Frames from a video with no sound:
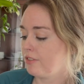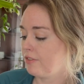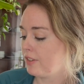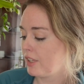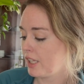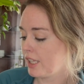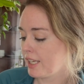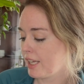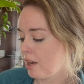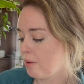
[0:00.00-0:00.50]

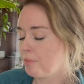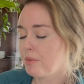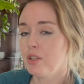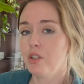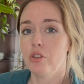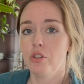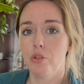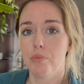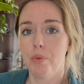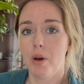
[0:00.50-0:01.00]
filling up the
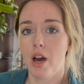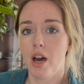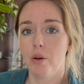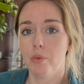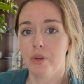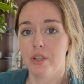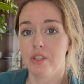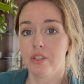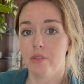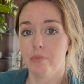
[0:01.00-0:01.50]
new pot
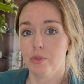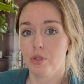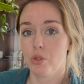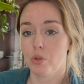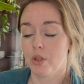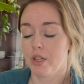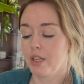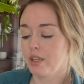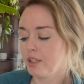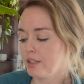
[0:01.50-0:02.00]
with some
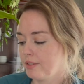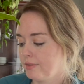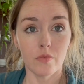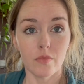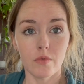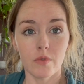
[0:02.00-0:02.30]
soil.